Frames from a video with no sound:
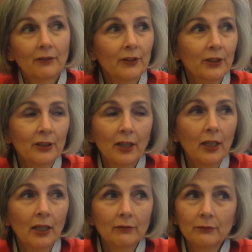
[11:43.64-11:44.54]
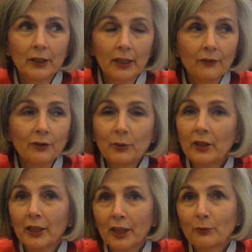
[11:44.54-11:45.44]
been, uh, well, at every
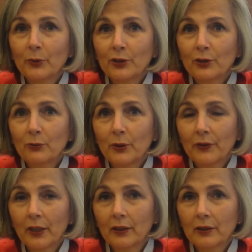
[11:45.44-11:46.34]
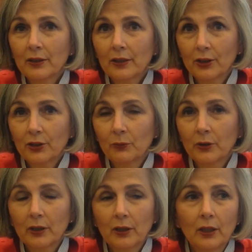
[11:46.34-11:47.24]
meeting I've been to, we've had a discussion uh-huh.
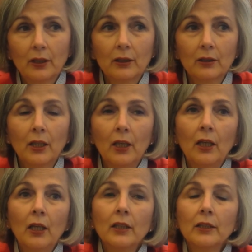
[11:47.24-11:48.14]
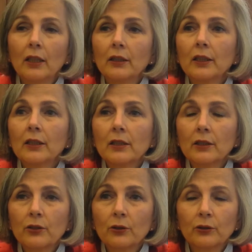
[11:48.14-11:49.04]
with the Canadian delegates,
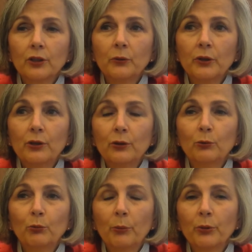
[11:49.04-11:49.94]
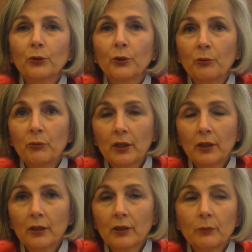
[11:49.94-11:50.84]
and certainly we do preparatory
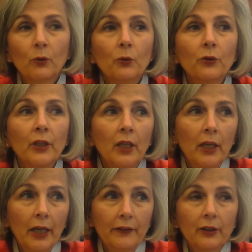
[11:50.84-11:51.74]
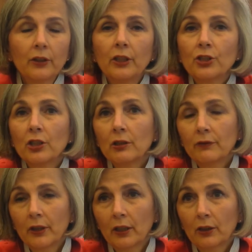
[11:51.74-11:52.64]
meetings, both at their initiative
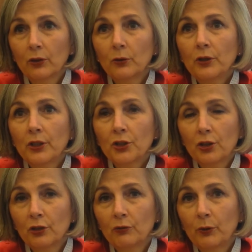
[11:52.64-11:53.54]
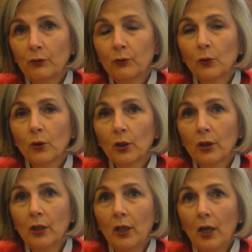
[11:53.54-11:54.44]
and at our own initiative before
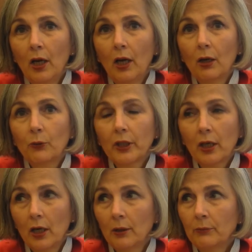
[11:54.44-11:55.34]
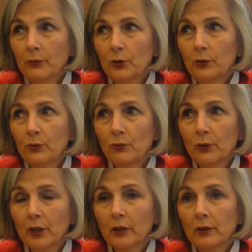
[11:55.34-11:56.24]
uh, we come to
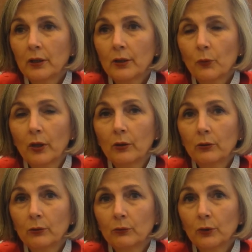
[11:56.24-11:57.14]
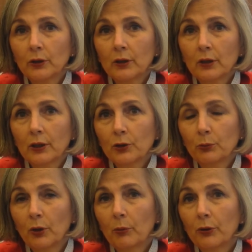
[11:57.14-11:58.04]
uh, these what, World Intellectual
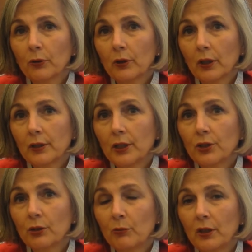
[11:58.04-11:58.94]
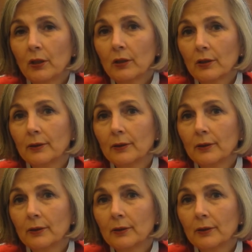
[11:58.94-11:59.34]
Property Organization meetings.